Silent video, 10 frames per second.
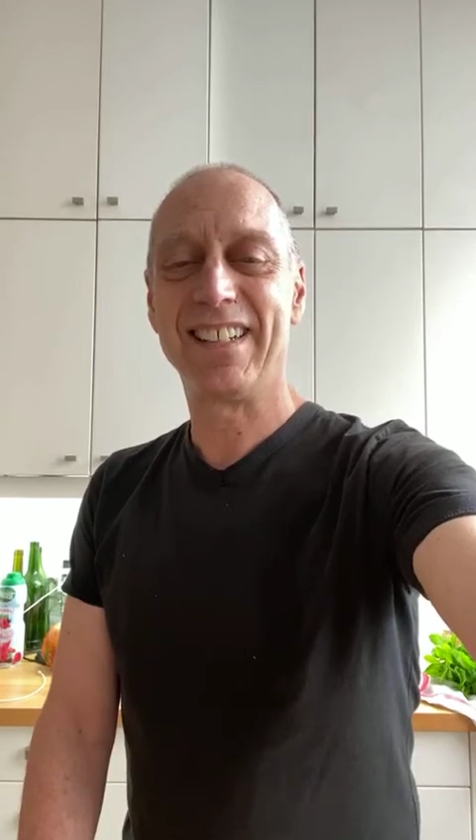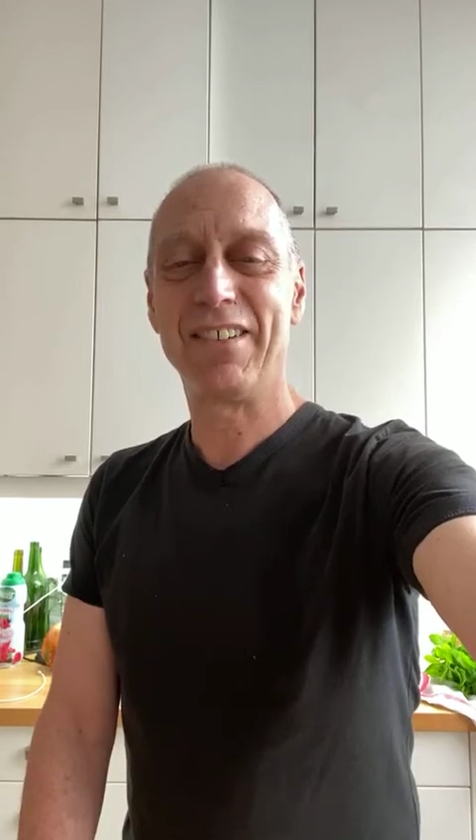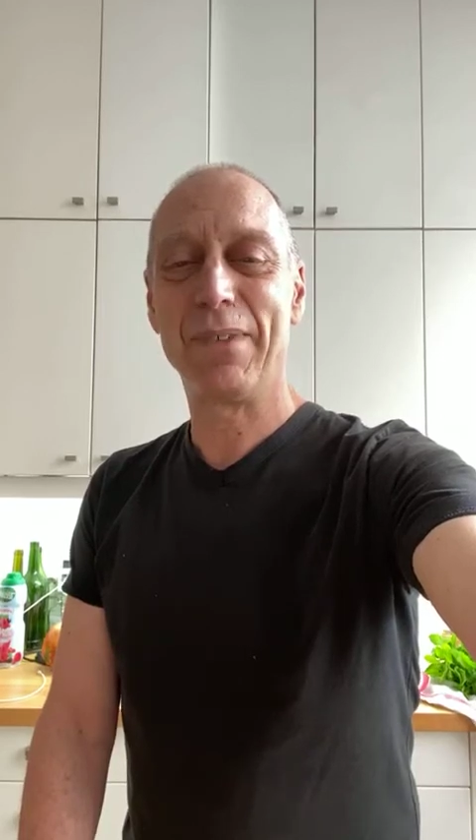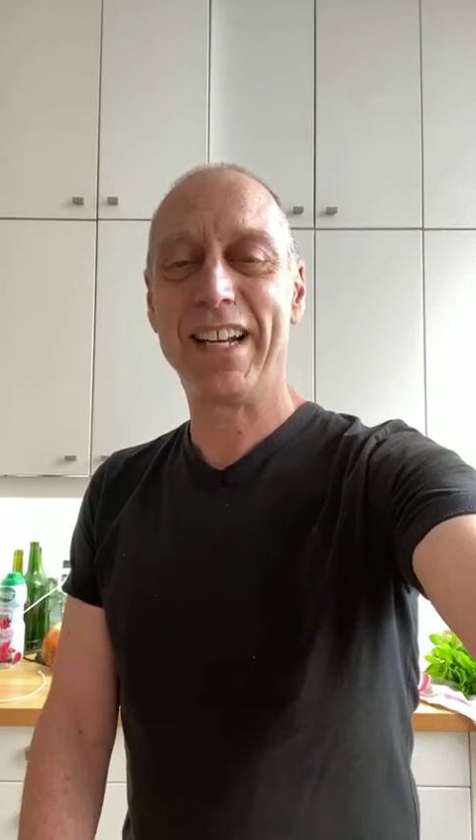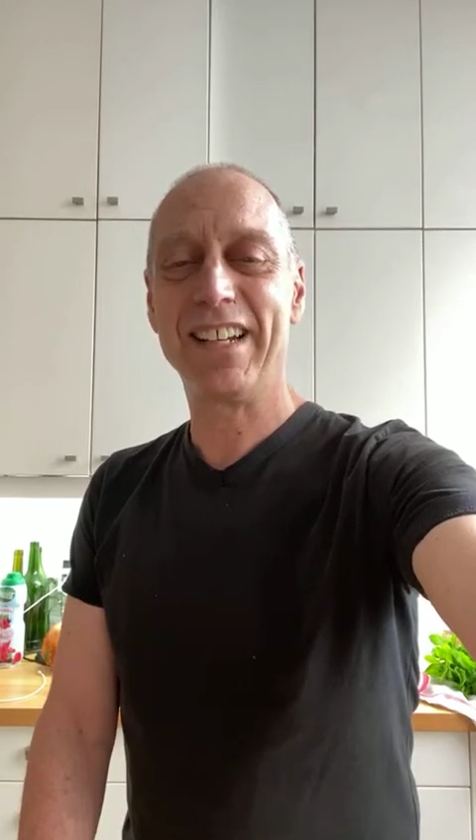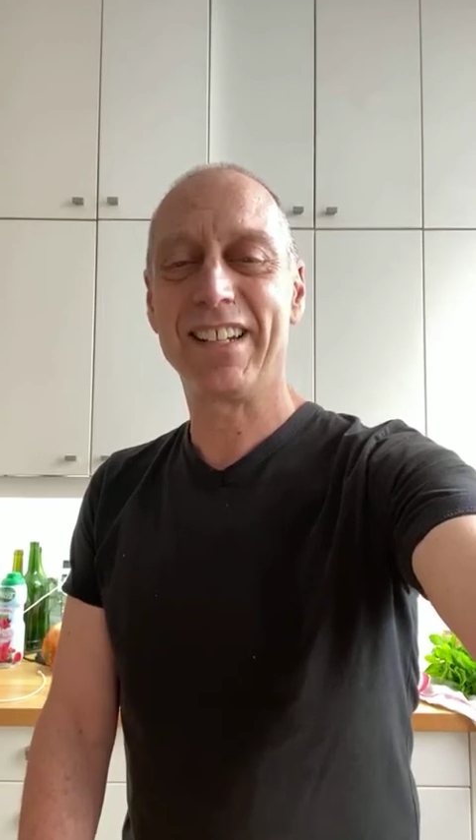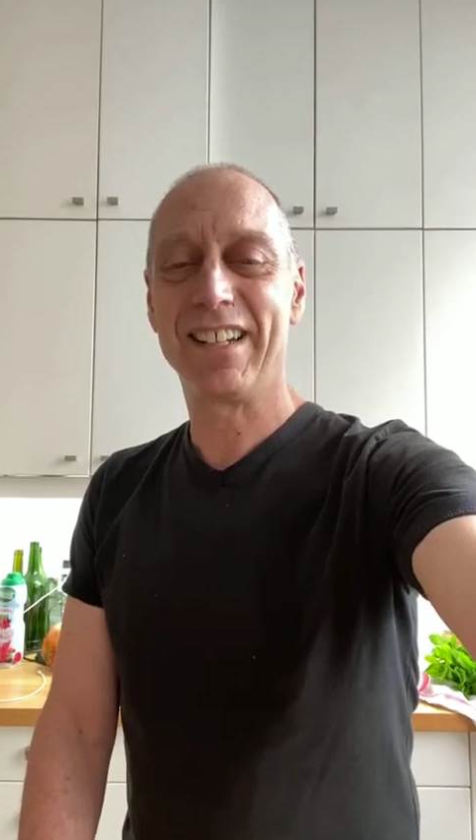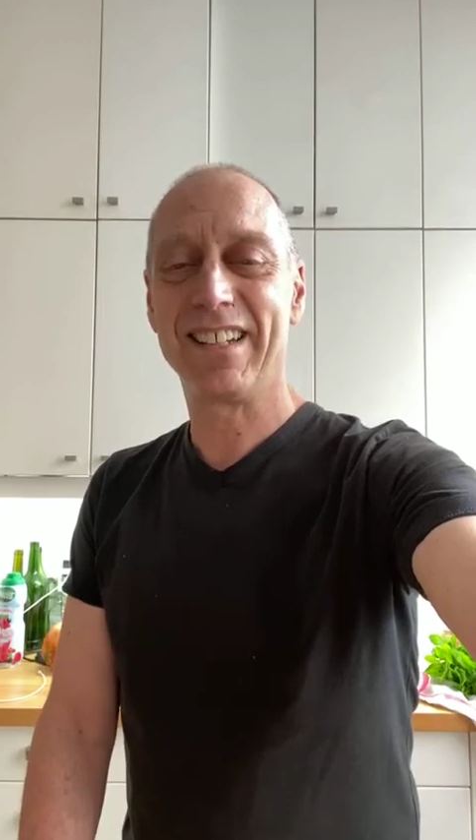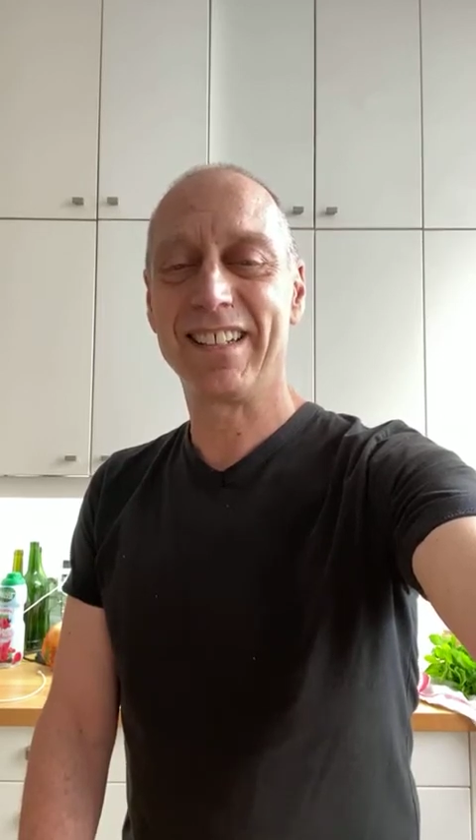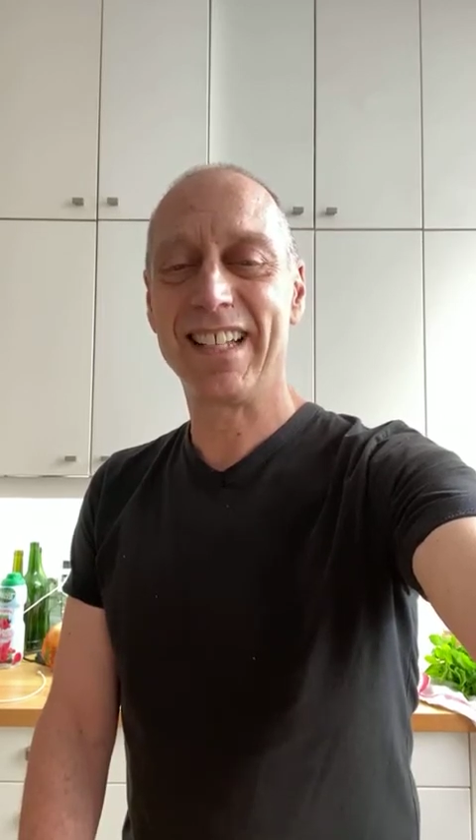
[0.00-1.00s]
Waiting.
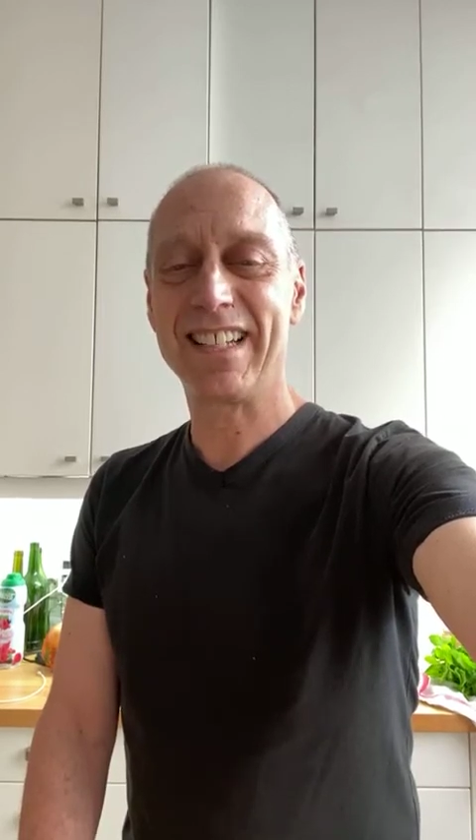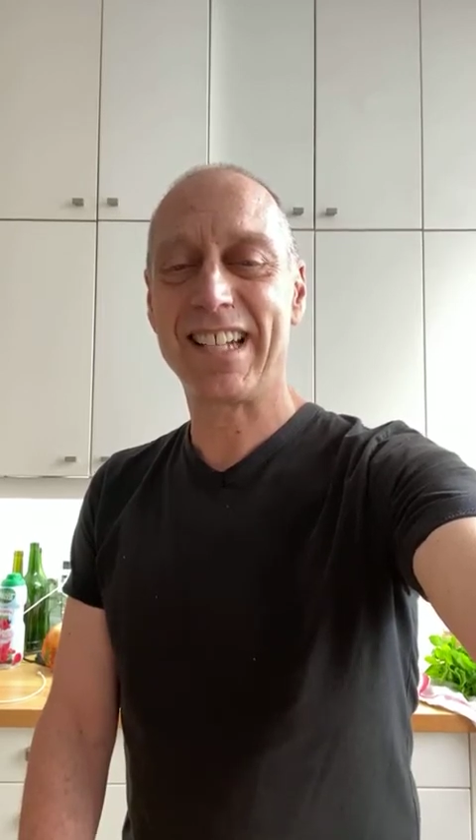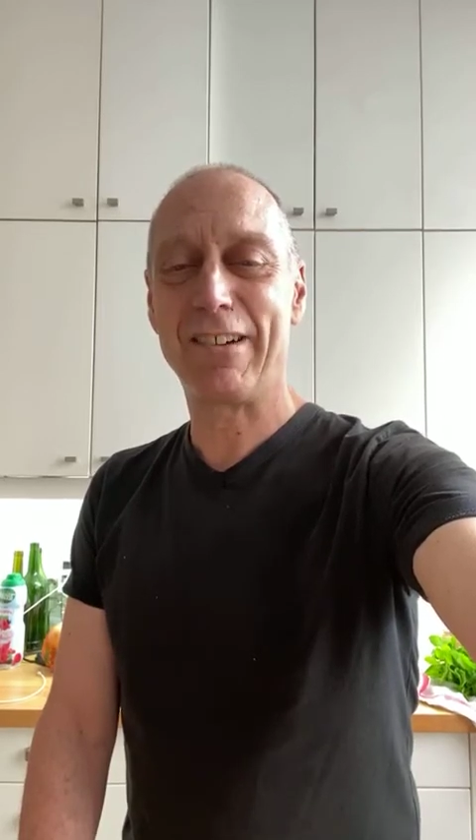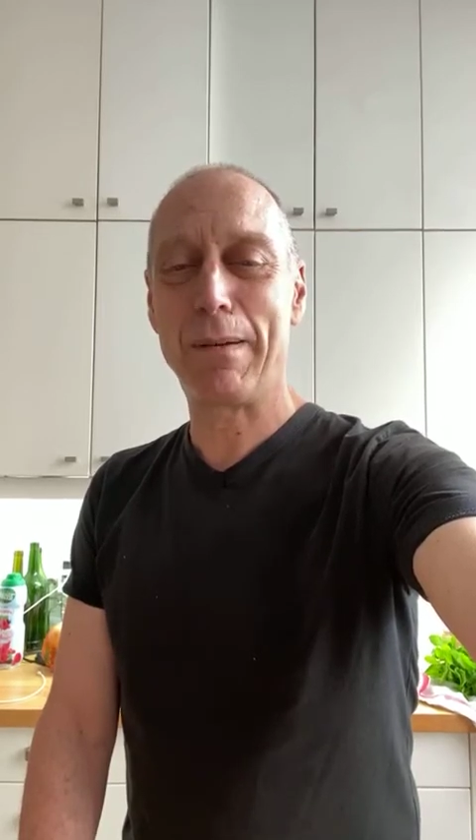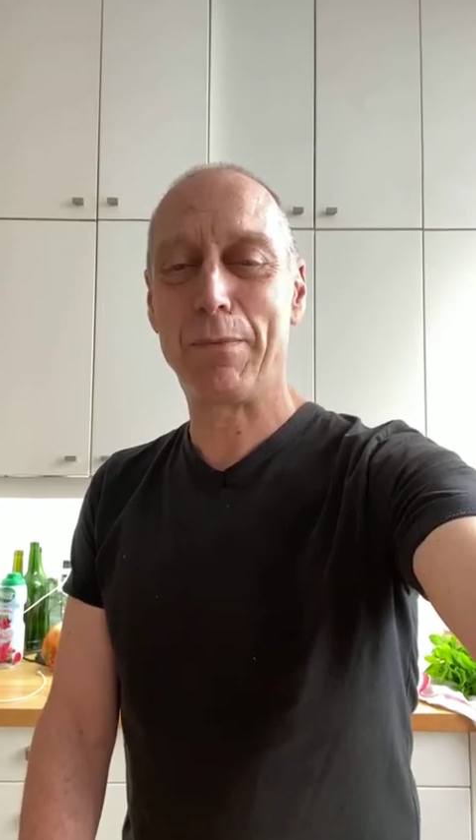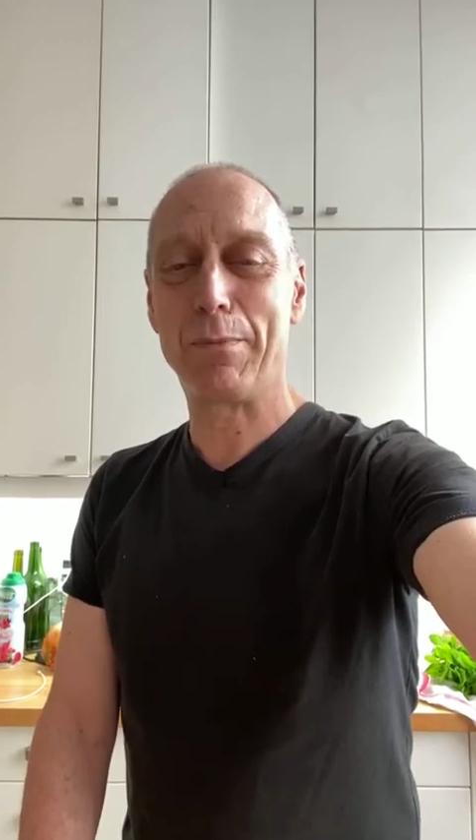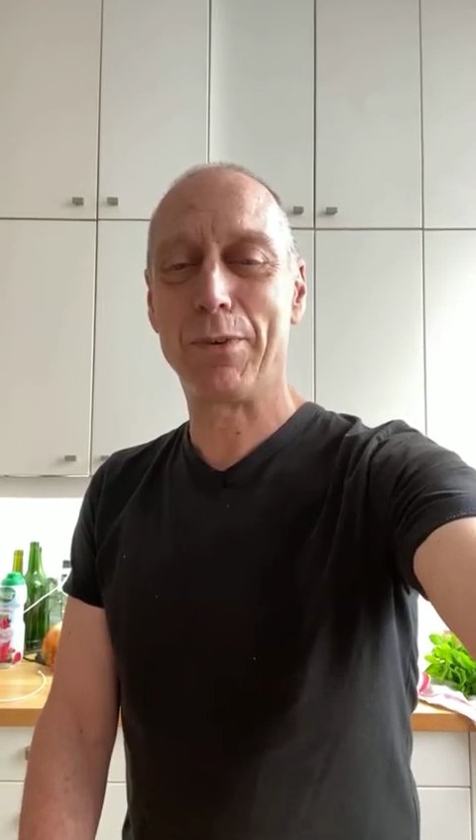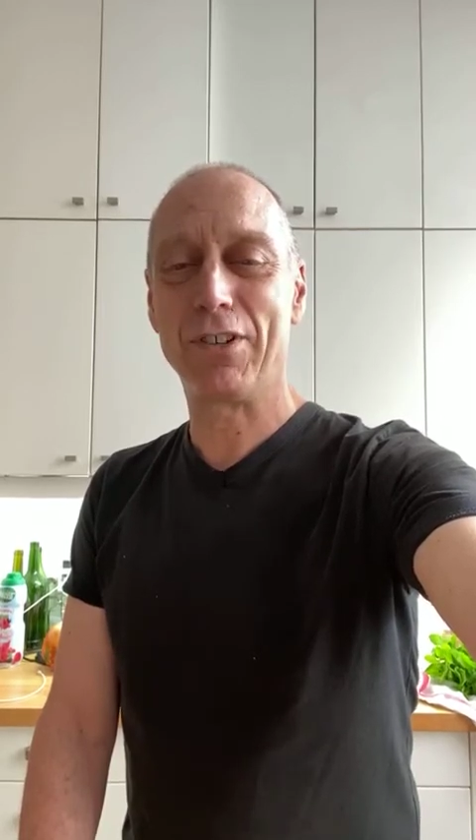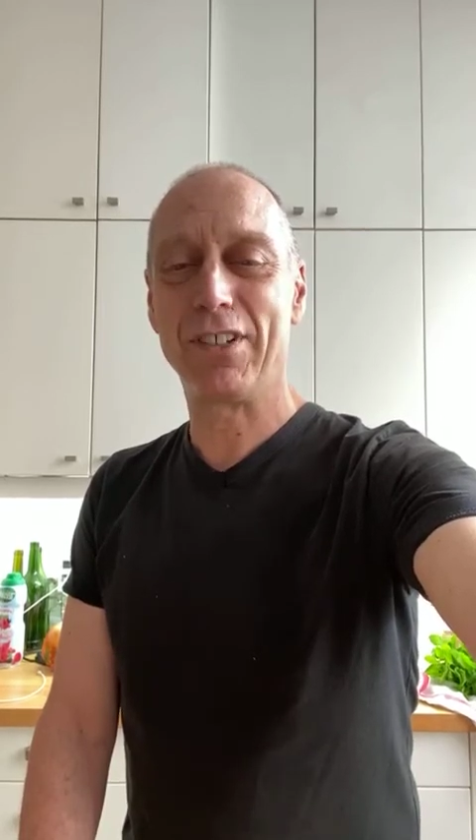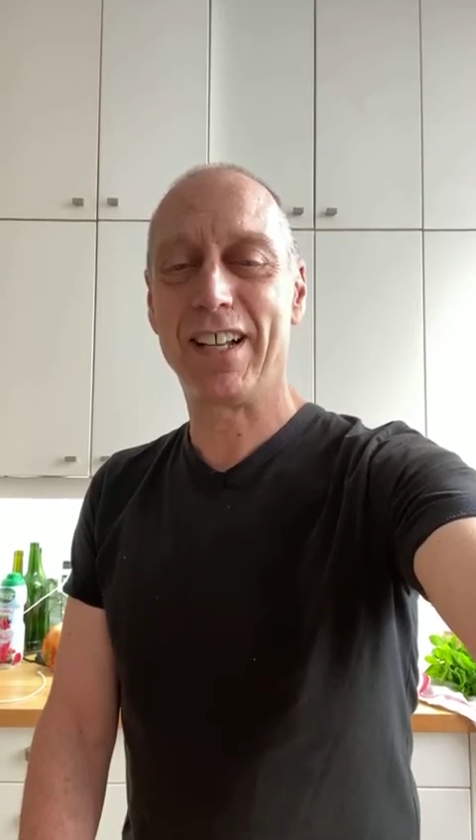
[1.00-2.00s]
Yes, I remember
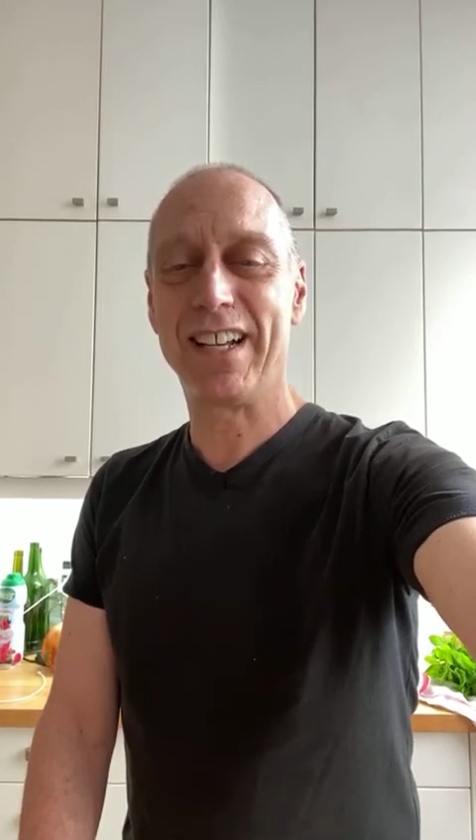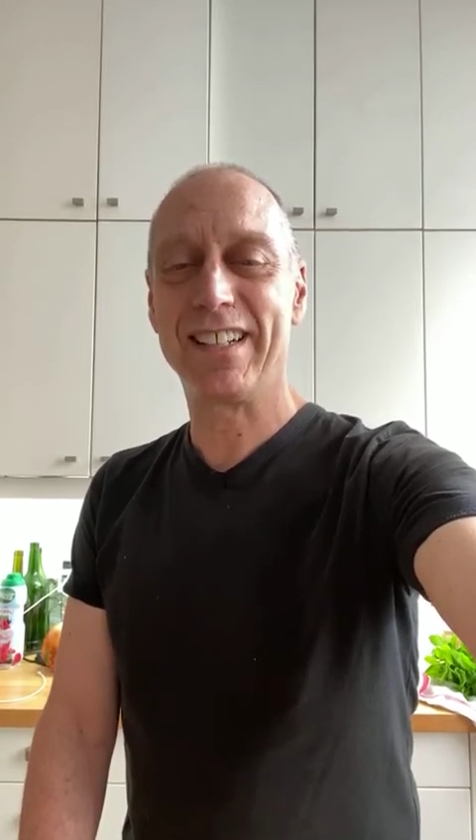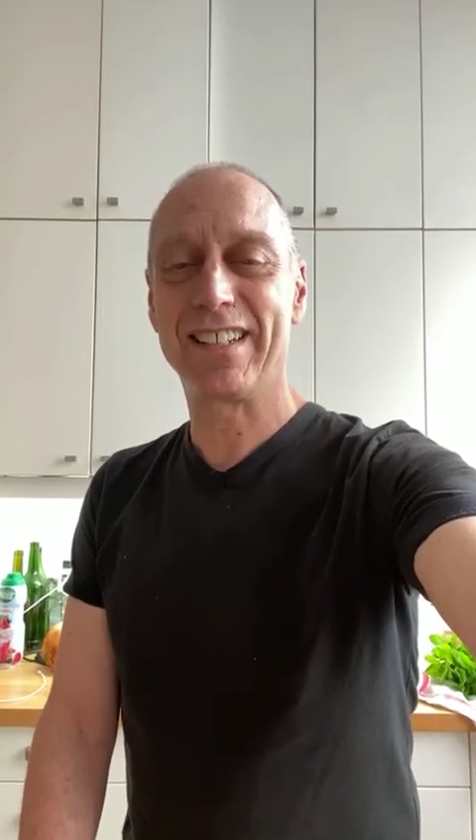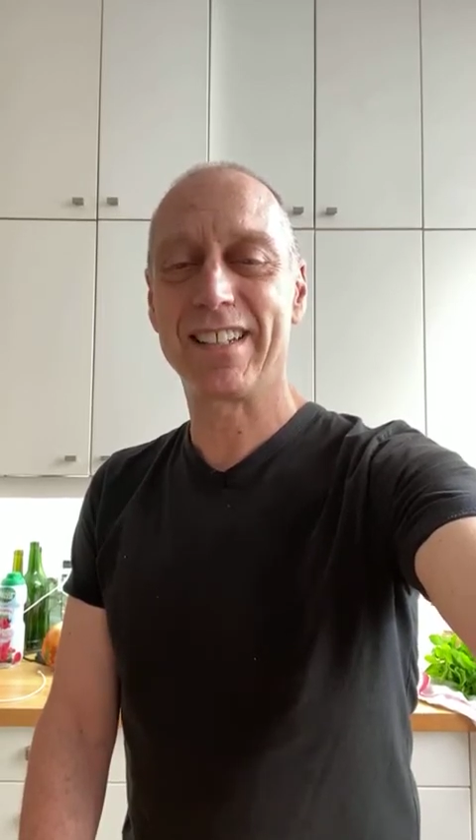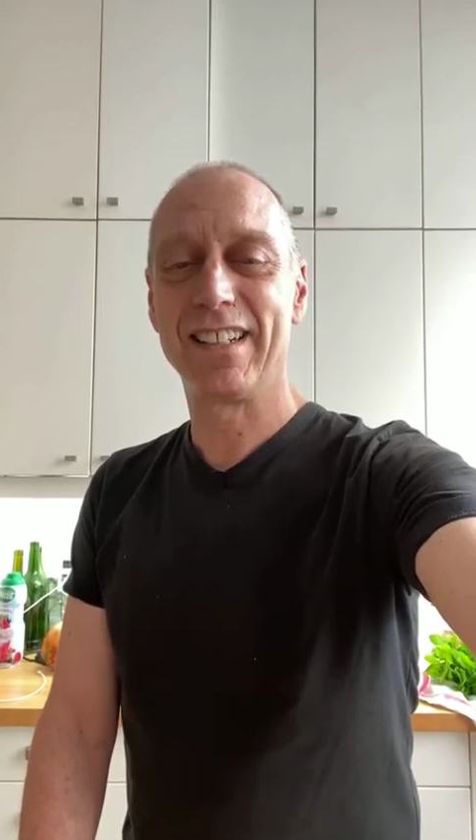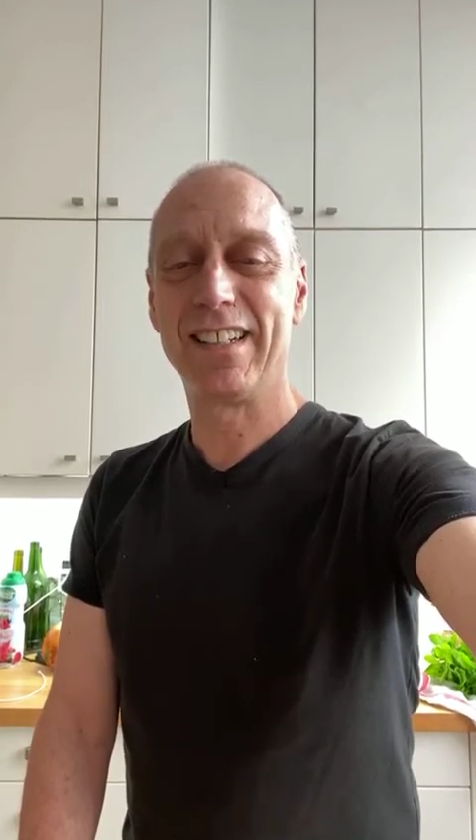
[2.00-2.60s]
Bernal Heights.